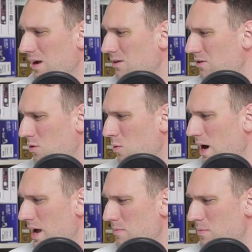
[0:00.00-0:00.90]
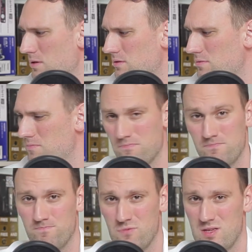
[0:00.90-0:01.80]
I don't know why, but
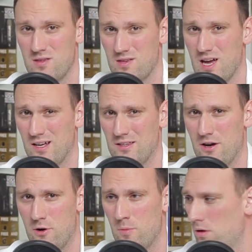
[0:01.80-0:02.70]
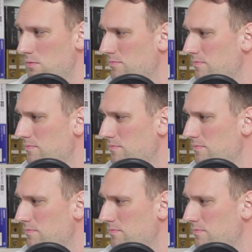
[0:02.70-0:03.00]
this is kind of terrible.